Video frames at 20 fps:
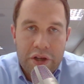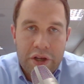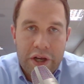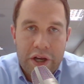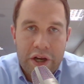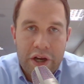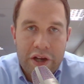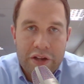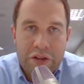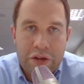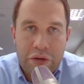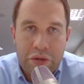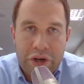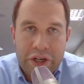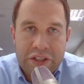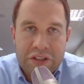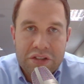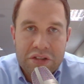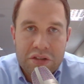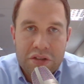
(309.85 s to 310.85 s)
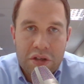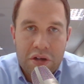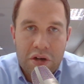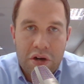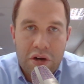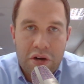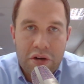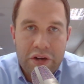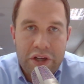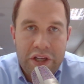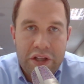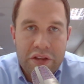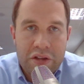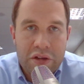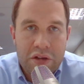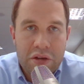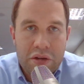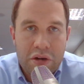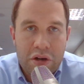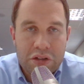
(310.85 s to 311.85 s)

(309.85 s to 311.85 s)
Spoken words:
and the rest are either